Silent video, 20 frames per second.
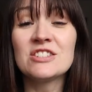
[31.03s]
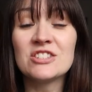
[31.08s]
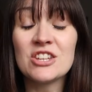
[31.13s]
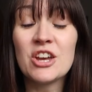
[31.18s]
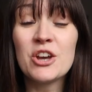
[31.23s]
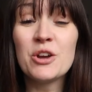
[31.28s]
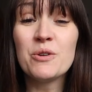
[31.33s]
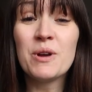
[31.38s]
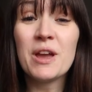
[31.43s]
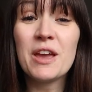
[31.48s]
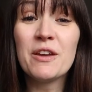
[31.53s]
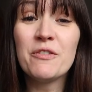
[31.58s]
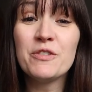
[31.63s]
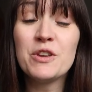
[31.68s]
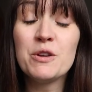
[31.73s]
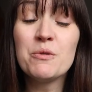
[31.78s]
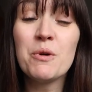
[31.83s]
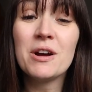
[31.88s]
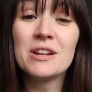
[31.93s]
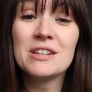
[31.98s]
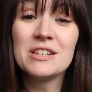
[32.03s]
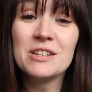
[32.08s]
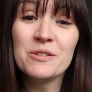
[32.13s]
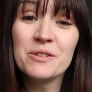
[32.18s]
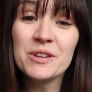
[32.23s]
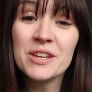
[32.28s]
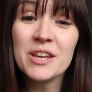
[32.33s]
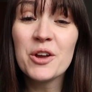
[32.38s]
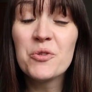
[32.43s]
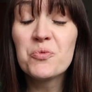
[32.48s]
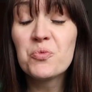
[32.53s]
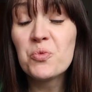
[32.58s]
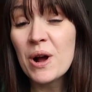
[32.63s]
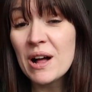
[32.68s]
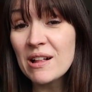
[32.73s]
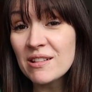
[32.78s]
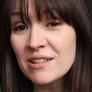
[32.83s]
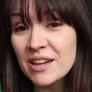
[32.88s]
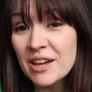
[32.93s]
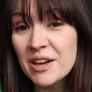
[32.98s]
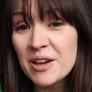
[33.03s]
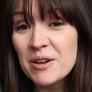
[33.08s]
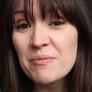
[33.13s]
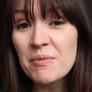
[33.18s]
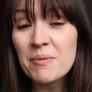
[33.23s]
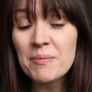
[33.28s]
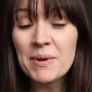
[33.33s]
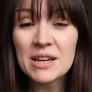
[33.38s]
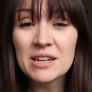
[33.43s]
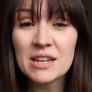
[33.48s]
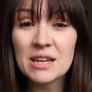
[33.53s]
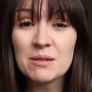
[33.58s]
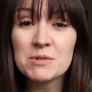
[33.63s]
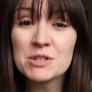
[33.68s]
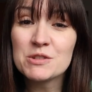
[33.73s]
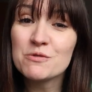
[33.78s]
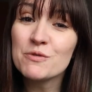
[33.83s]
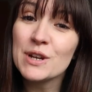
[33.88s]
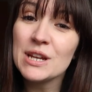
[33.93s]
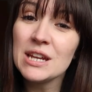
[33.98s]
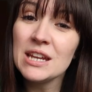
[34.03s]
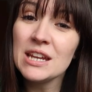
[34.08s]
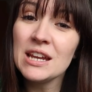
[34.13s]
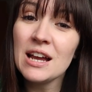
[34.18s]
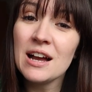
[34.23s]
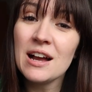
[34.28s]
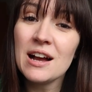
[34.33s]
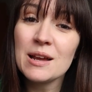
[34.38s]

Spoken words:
So if you are new here, welcome. My name is Ree.